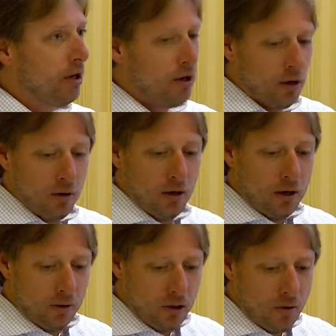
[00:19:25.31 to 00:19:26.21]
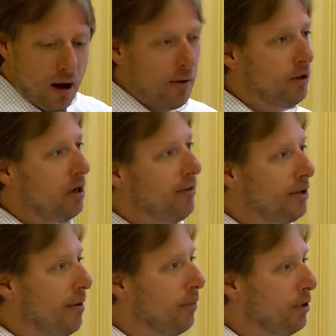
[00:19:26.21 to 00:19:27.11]
a year to go out and achieve a
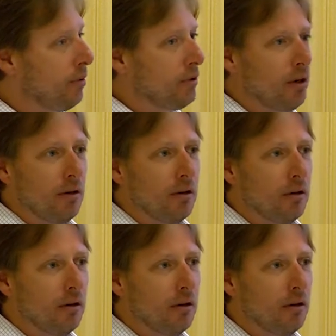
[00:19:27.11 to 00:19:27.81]
7% return?